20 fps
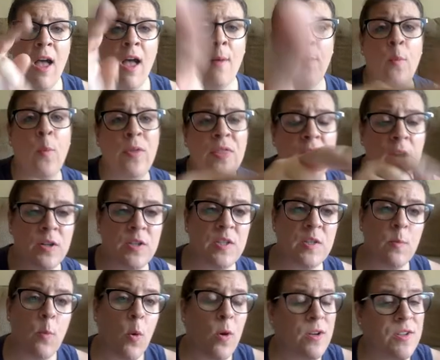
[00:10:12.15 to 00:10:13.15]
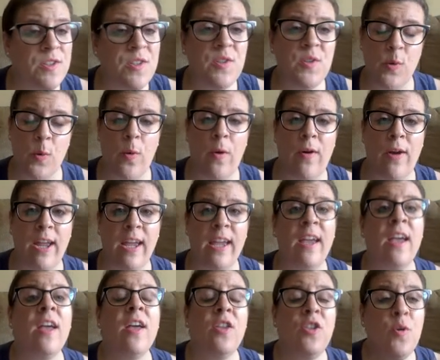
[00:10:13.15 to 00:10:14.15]
with our s'mores story,
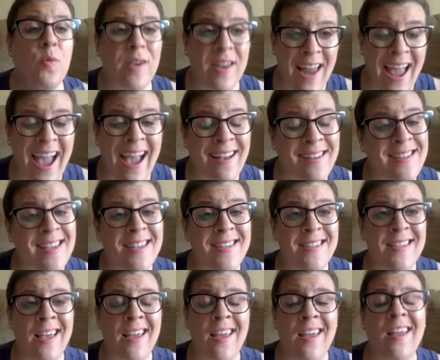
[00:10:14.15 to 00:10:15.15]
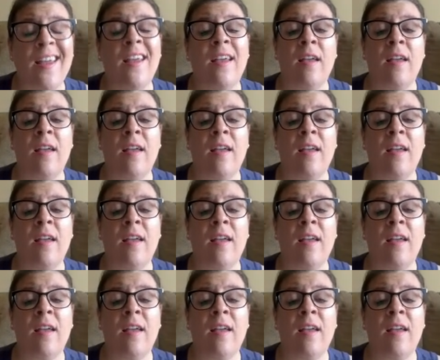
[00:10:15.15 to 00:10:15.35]
you can access it